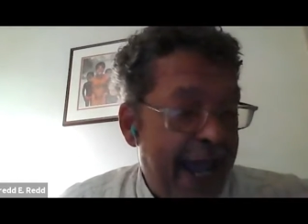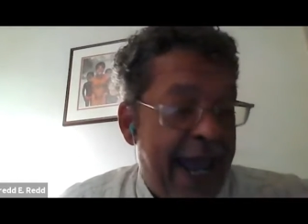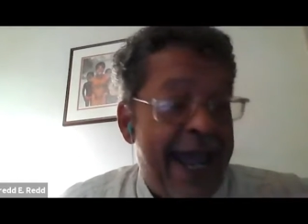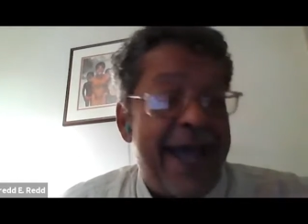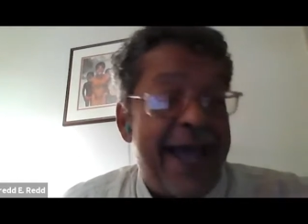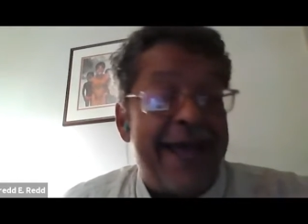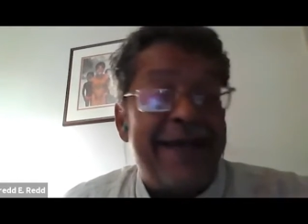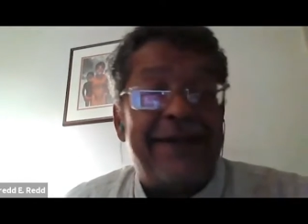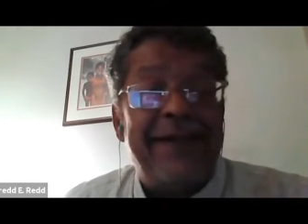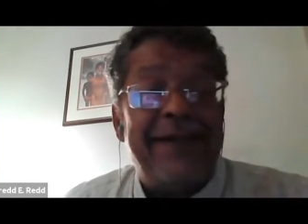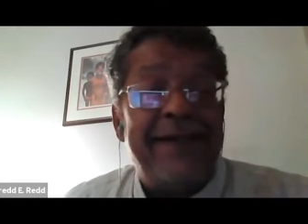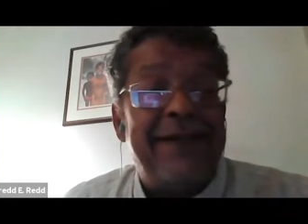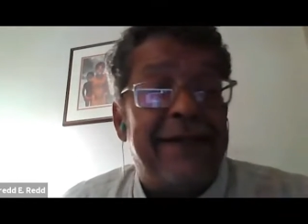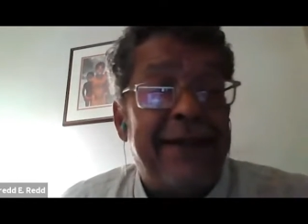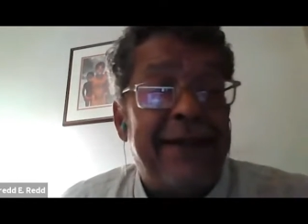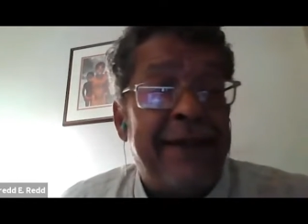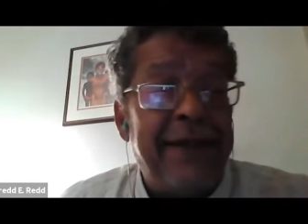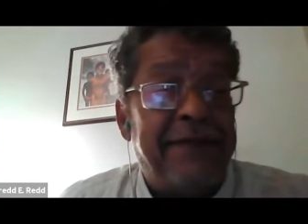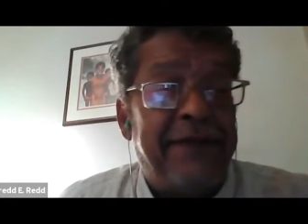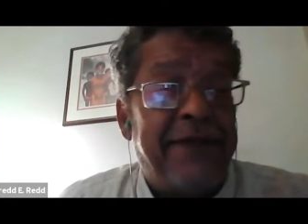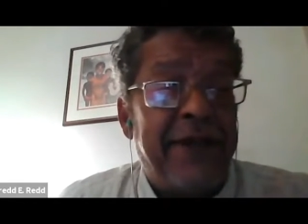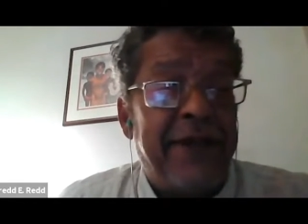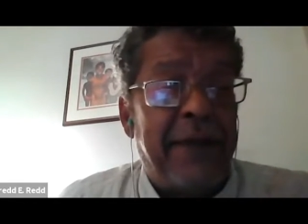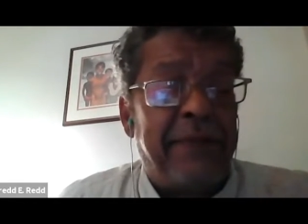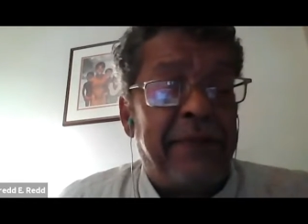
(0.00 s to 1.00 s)
as he's
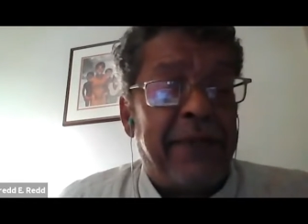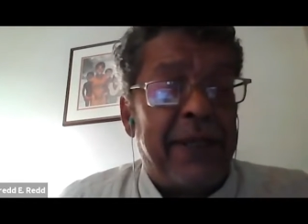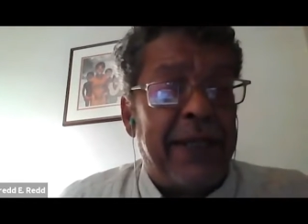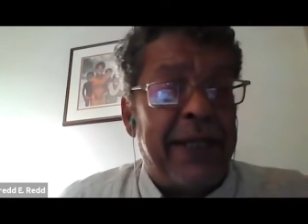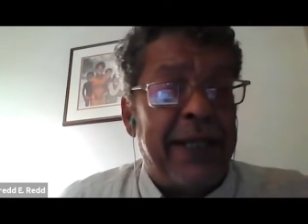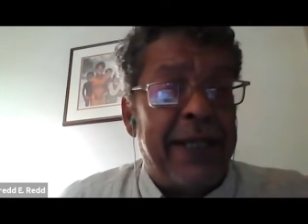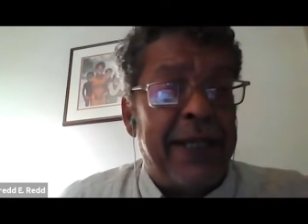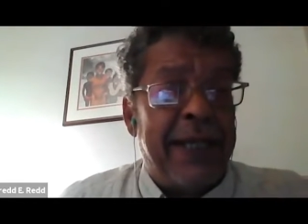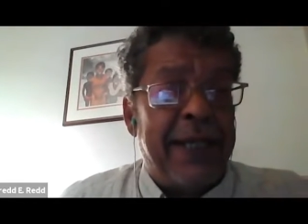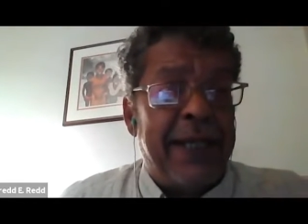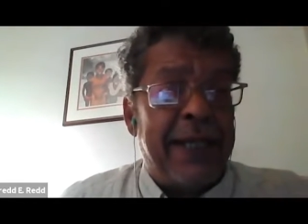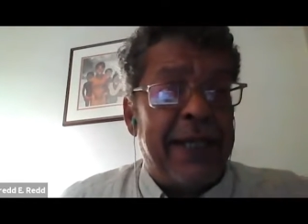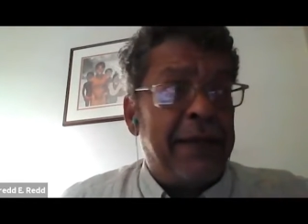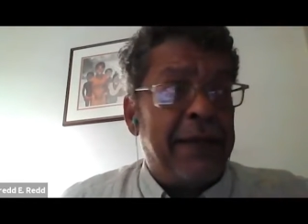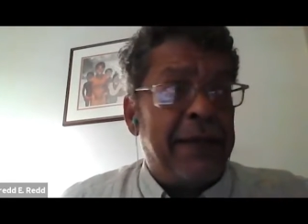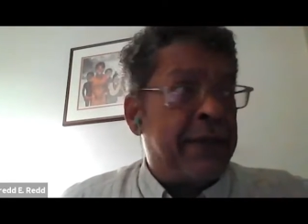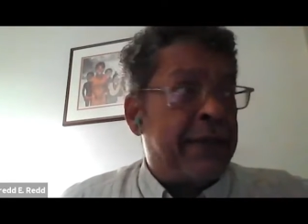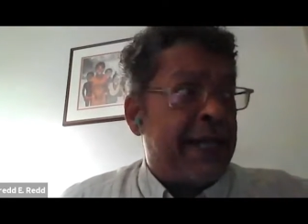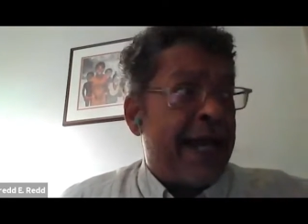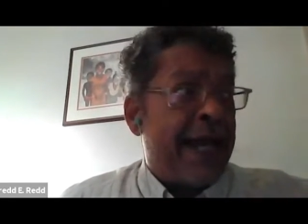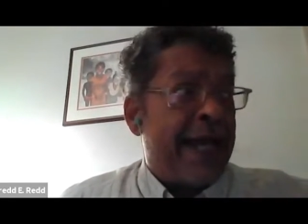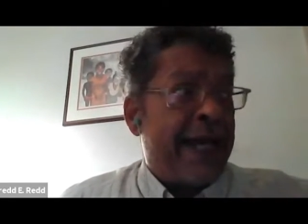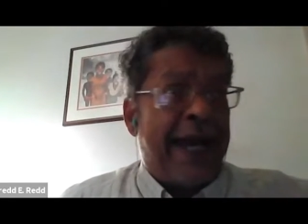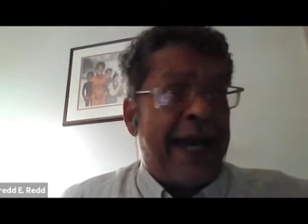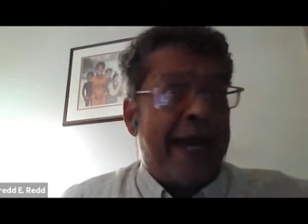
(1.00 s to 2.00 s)
lifting up the lid, it
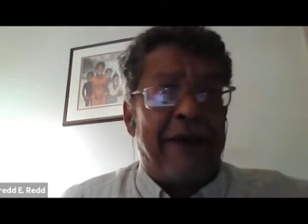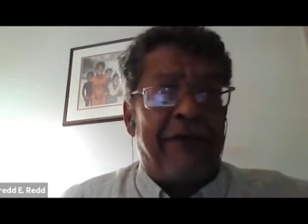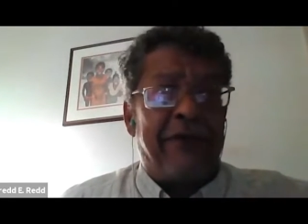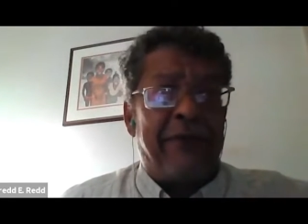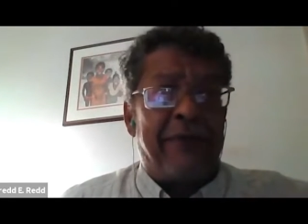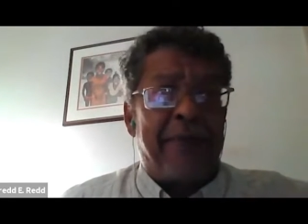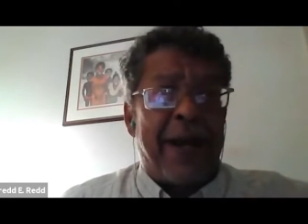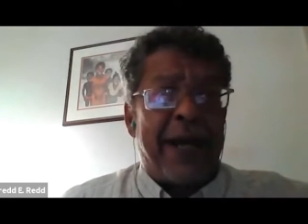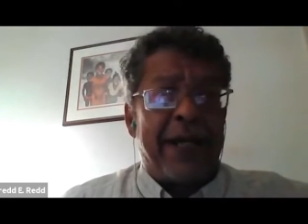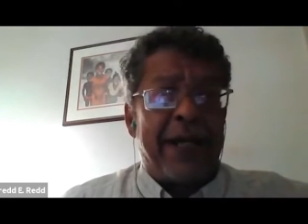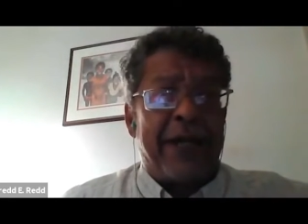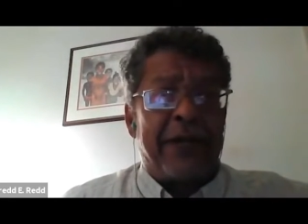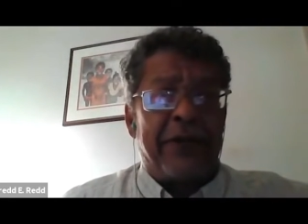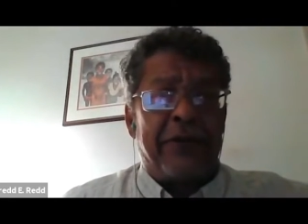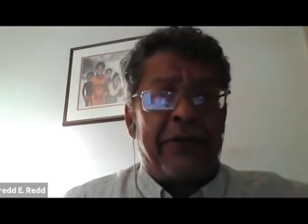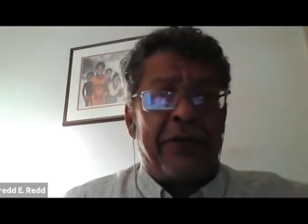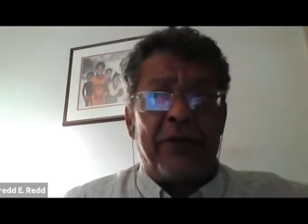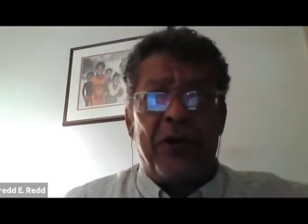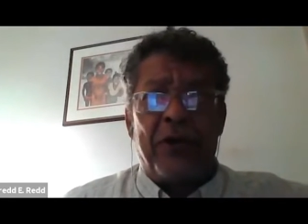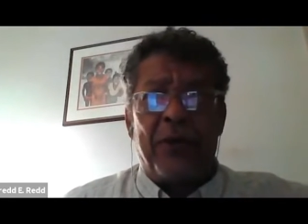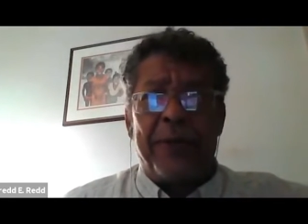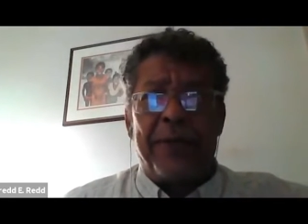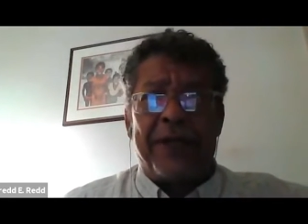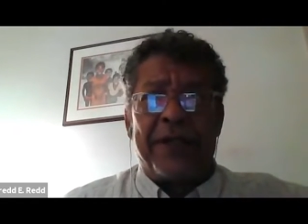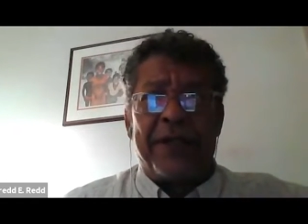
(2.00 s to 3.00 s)
was like everybody in the
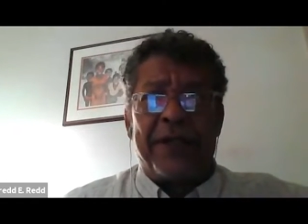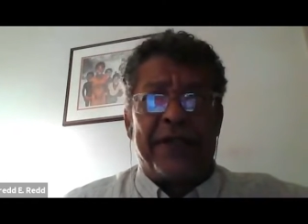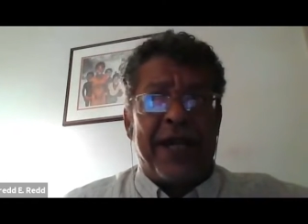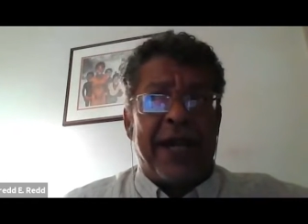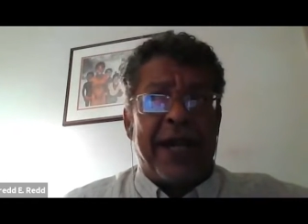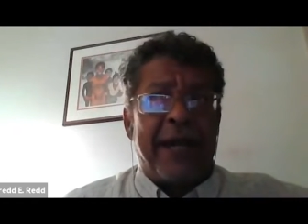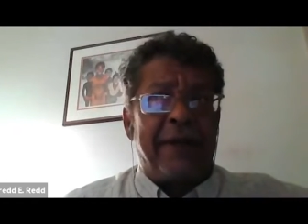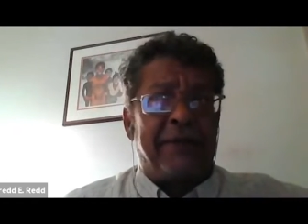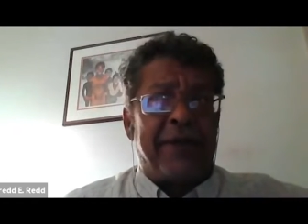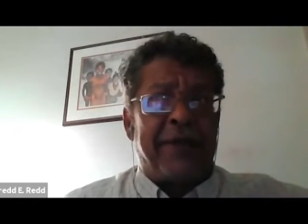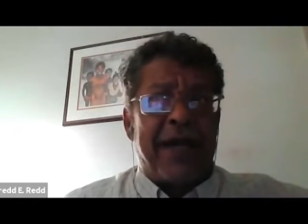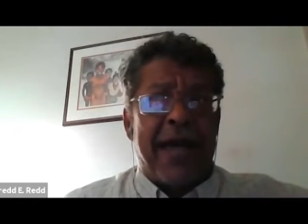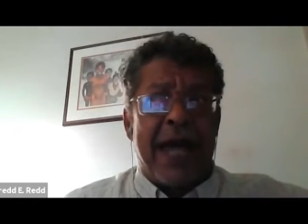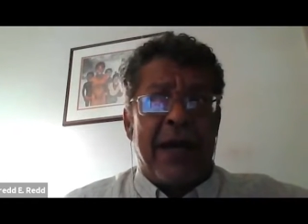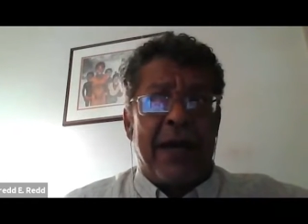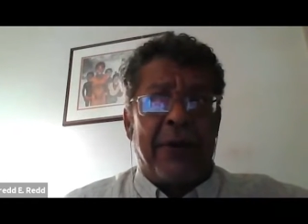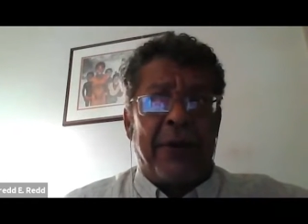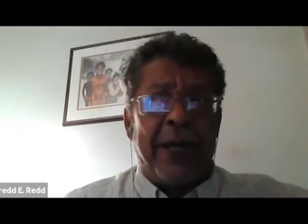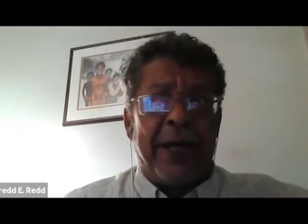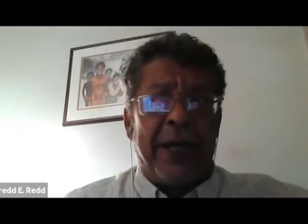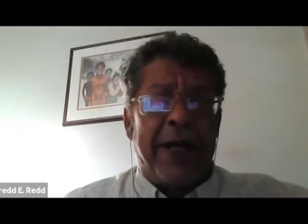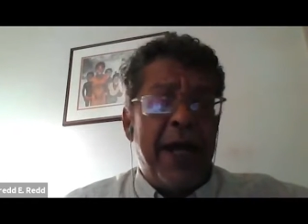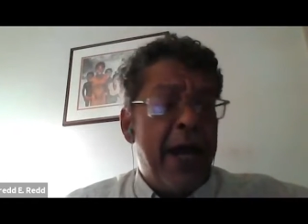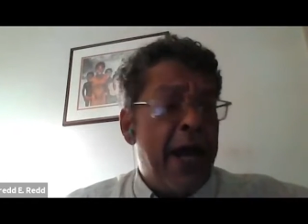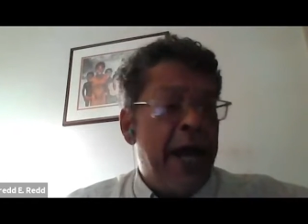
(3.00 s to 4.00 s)
room at the same time
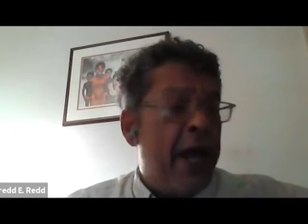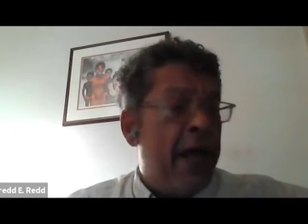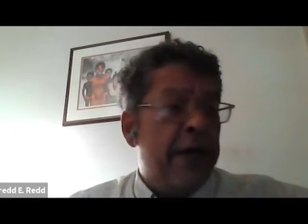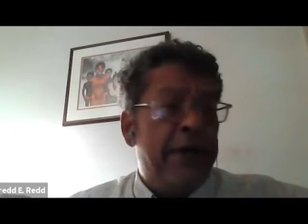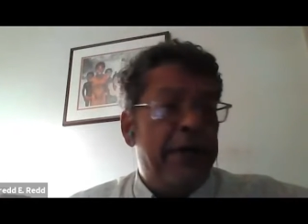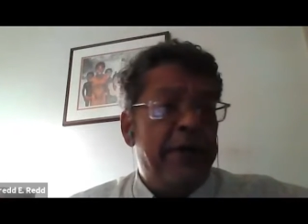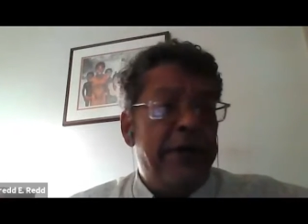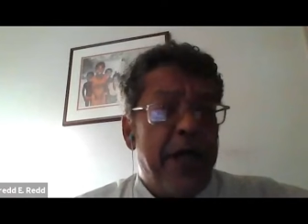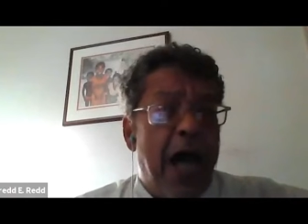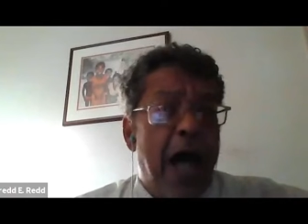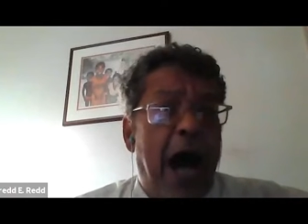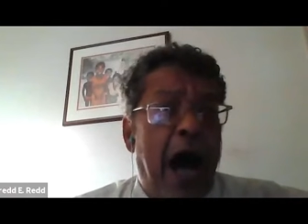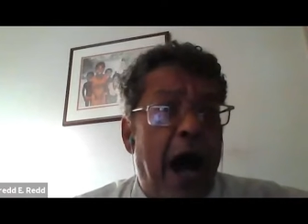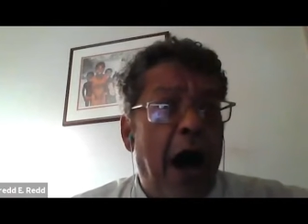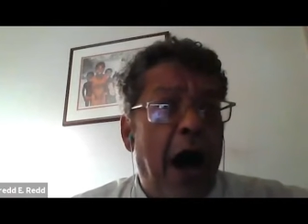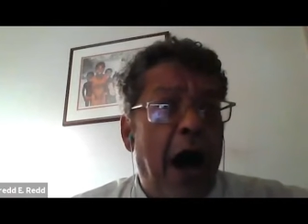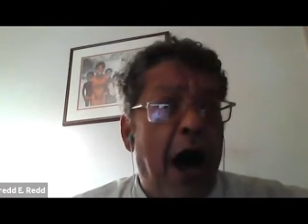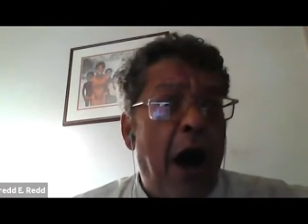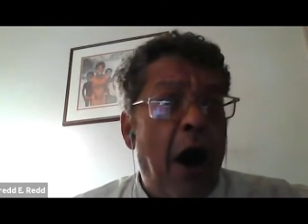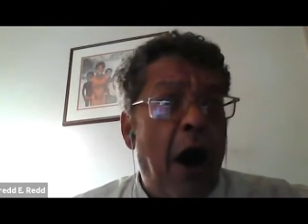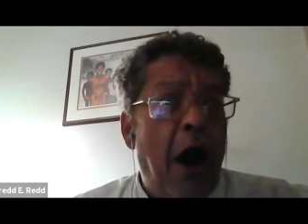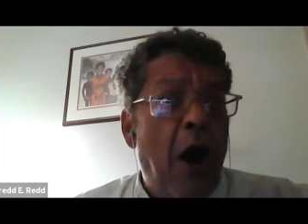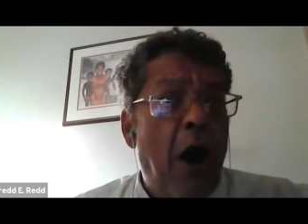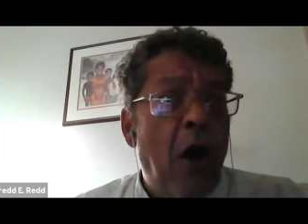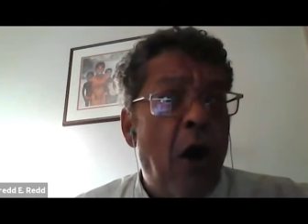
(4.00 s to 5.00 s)
went,
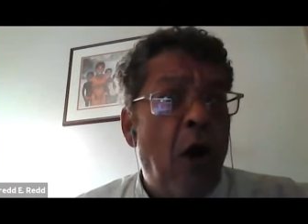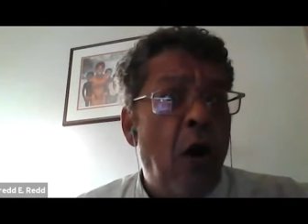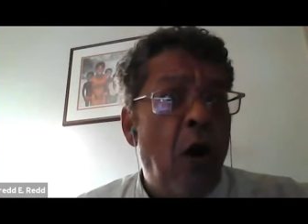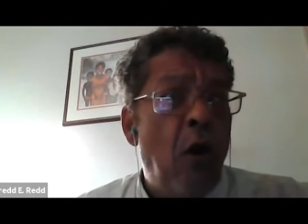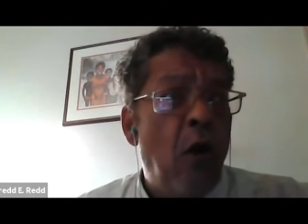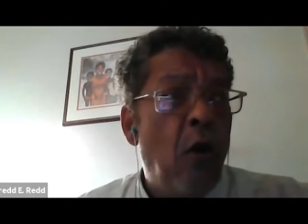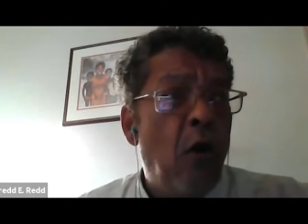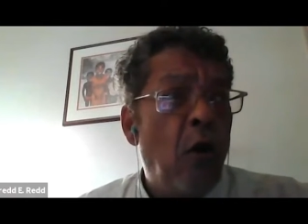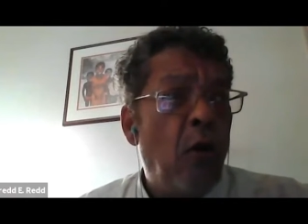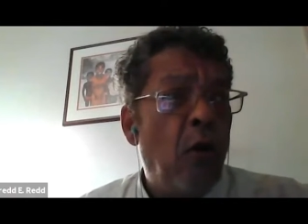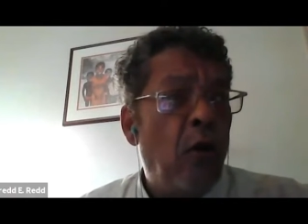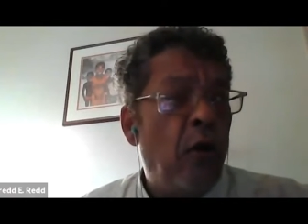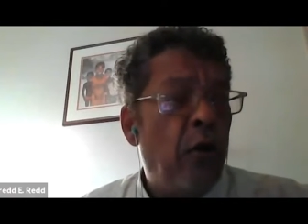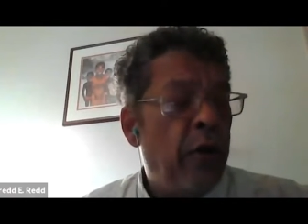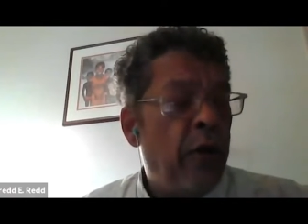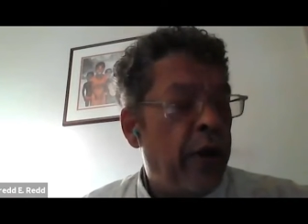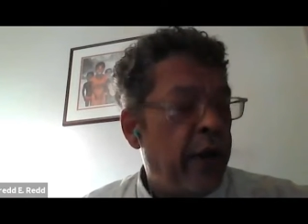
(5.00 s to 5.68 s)
"No!"